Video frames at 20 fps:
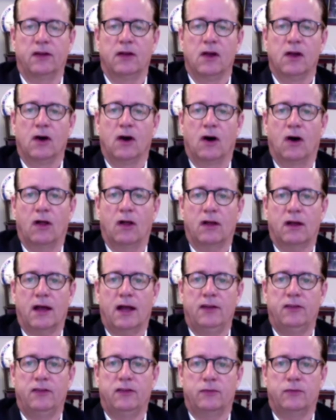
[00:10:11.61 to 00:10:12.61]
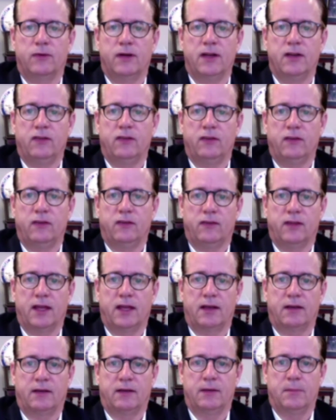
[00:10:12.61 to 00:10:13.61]
and all kinds of reasons
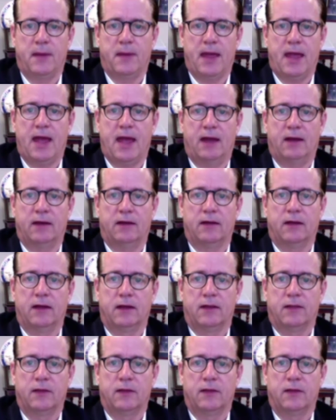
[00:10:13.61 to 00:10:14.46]
that demand